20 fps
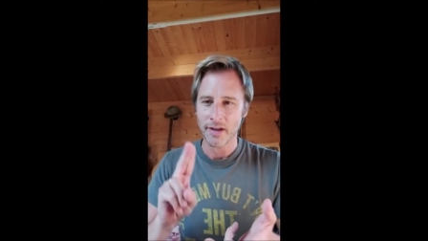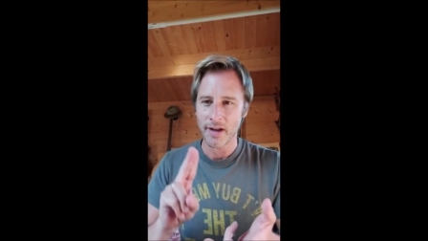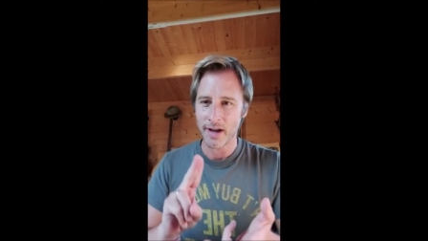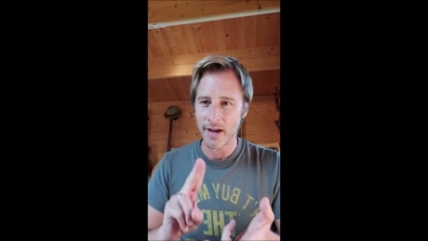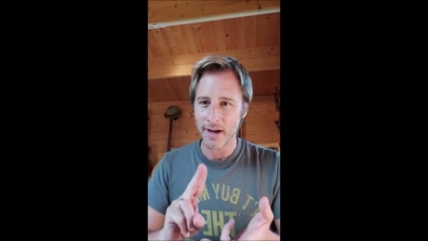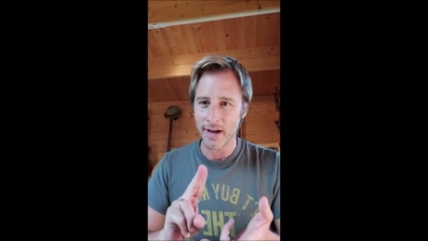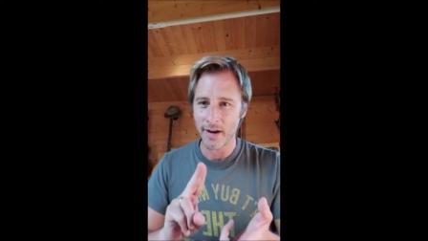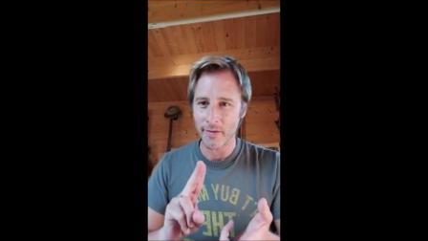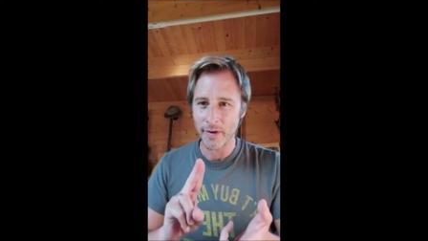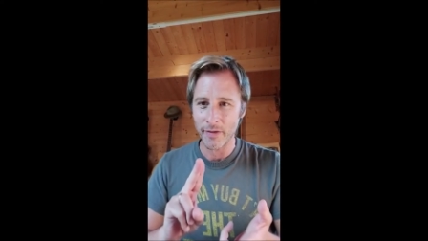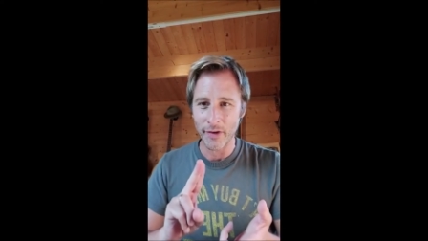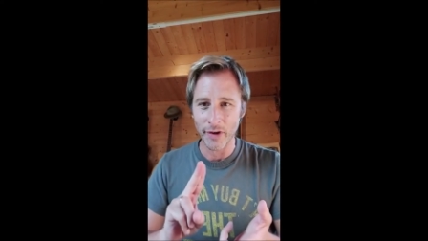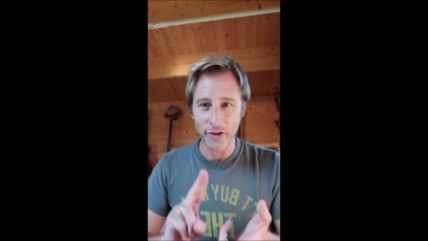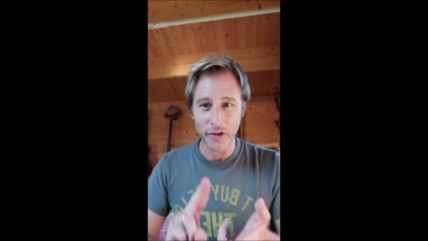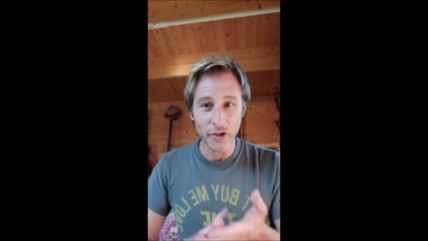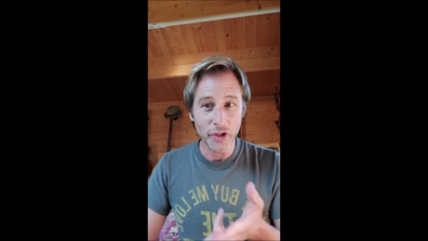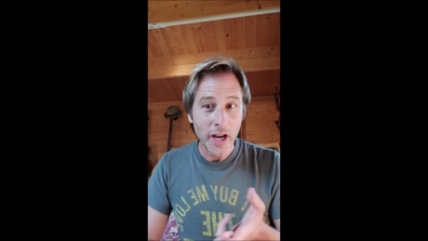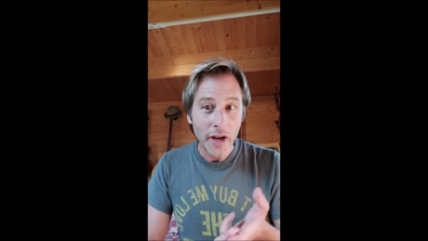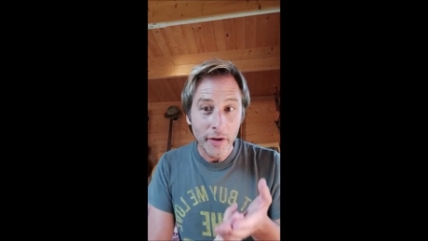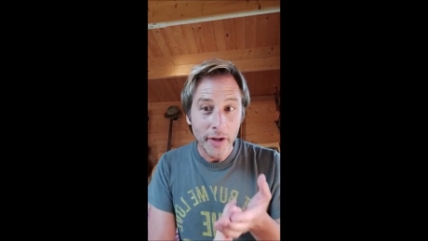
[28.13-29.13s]
uh, we've
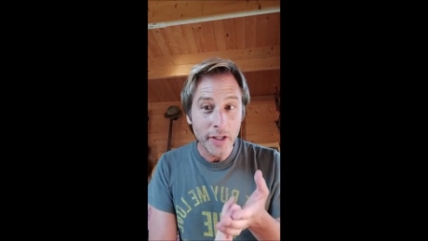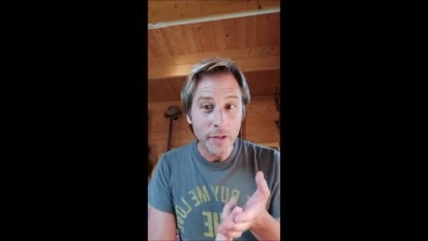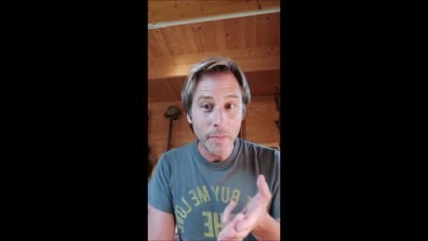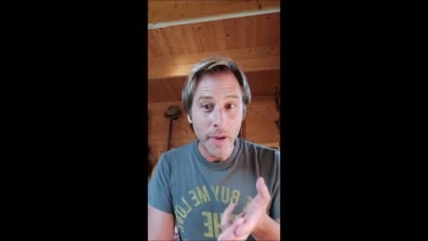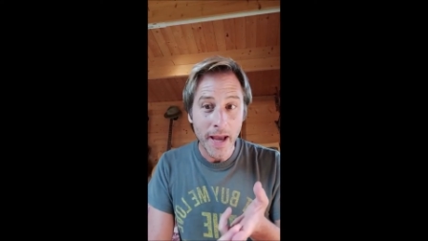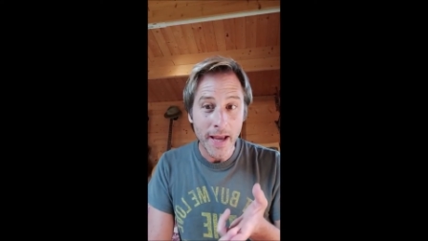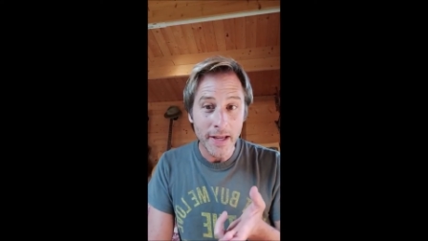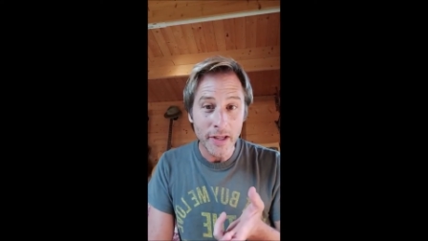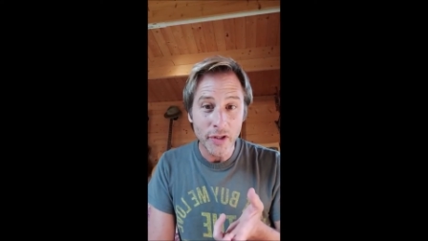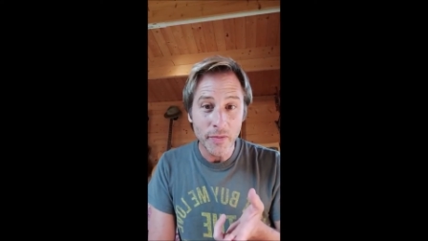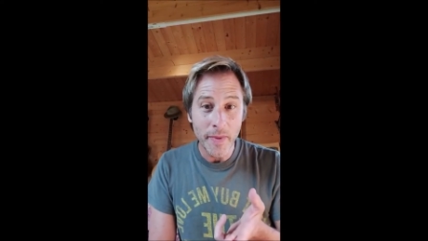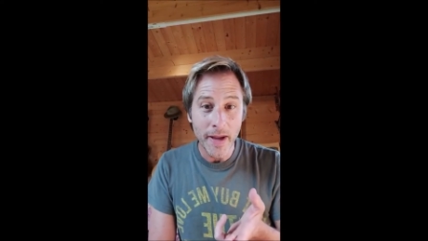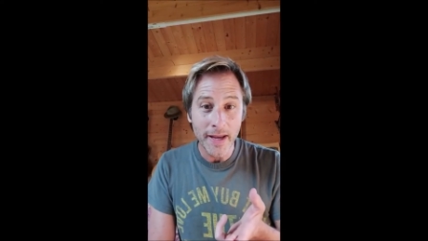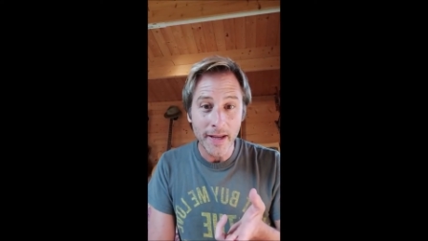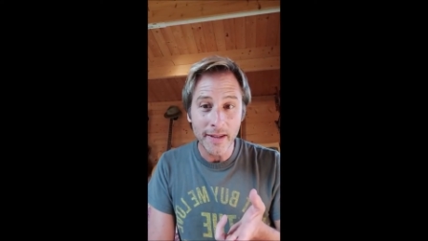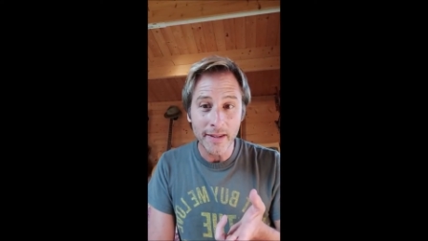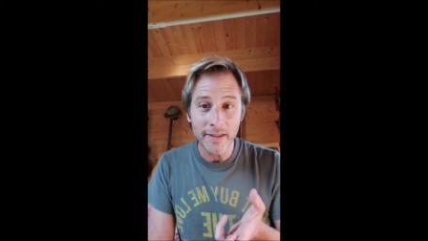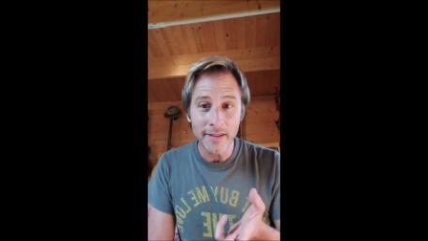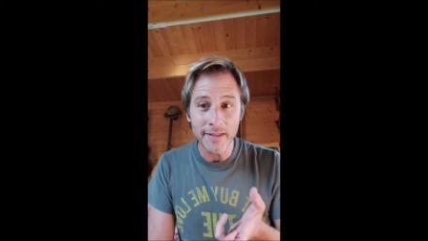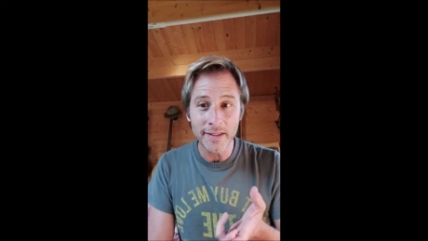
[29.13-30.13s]
got Gerry's
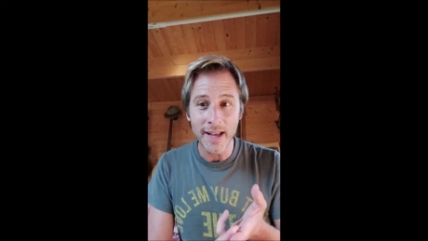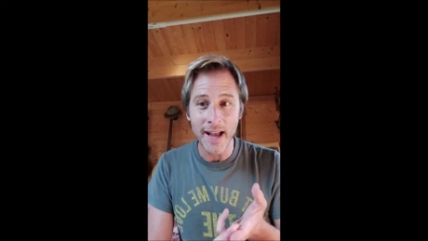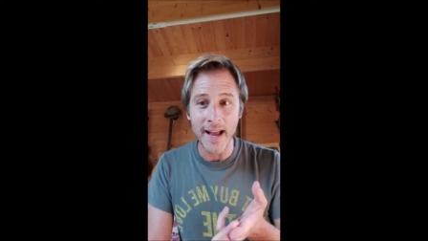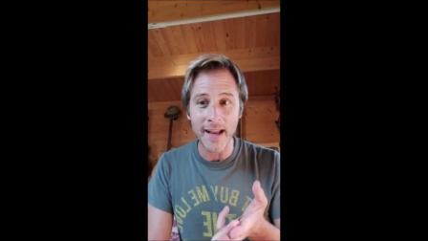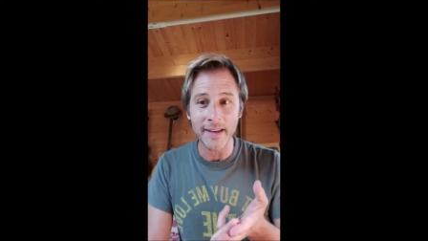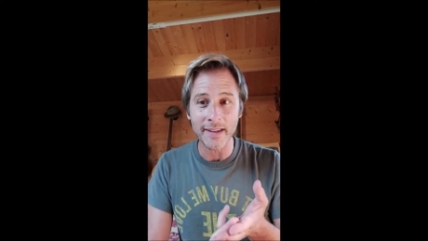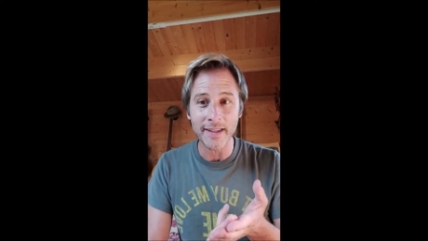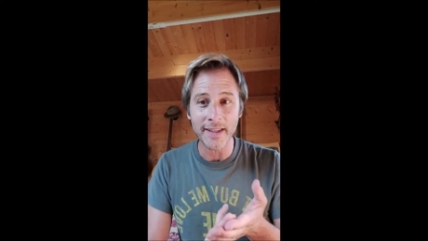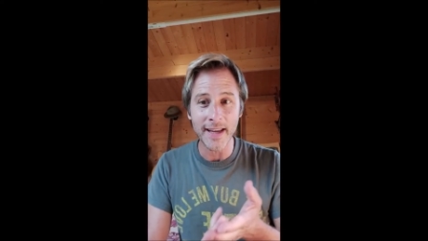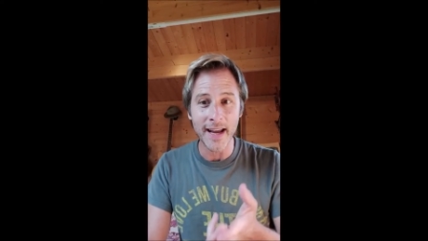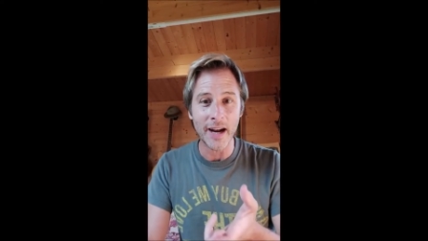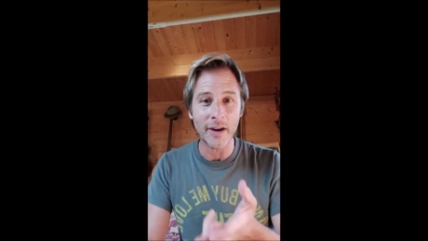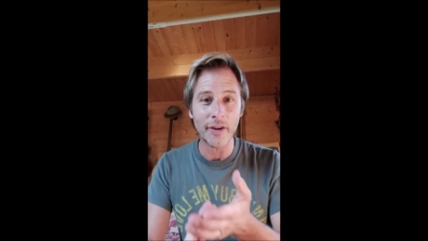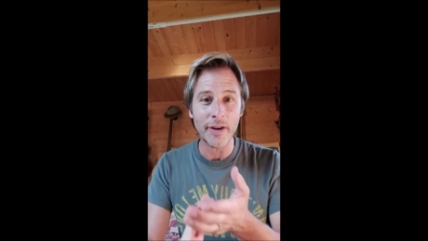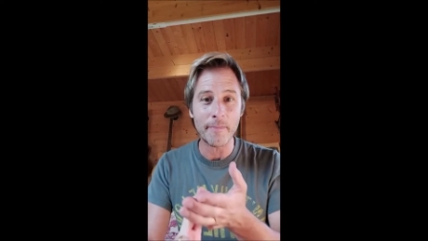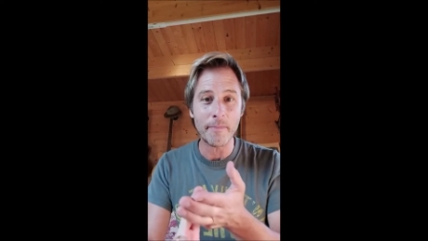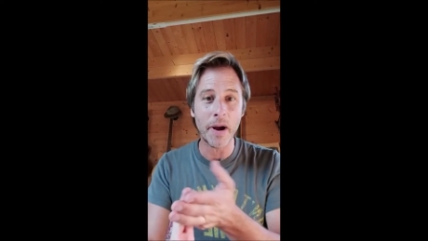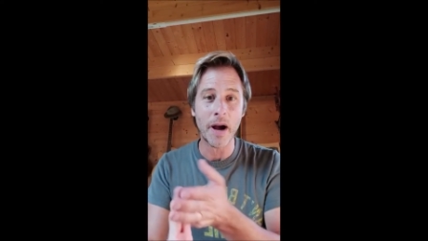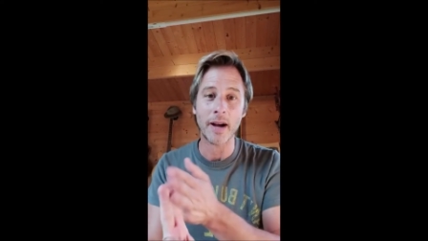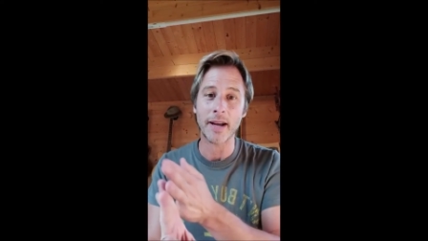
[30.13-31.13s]
Pacemakers and
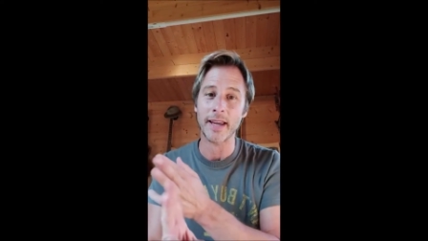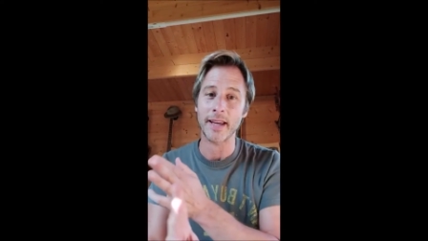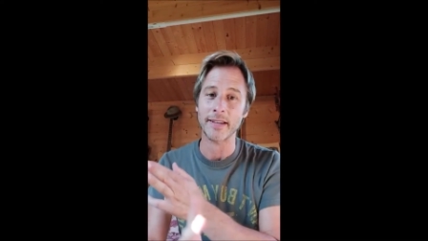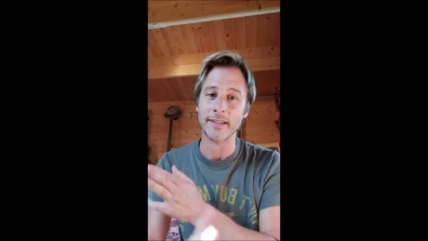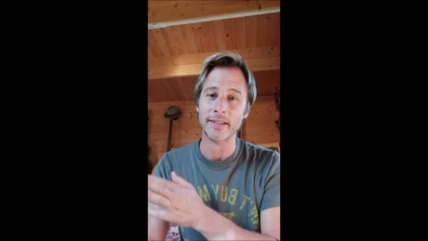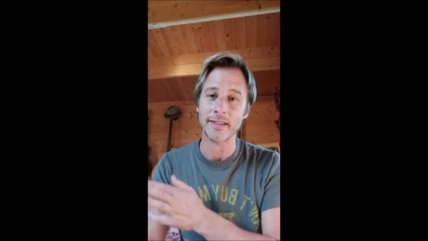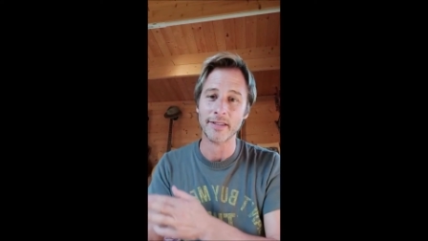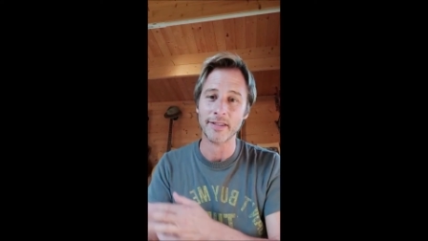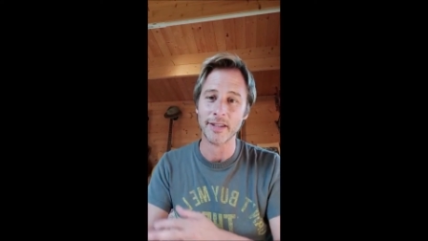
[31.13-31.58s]
Gary Puckett.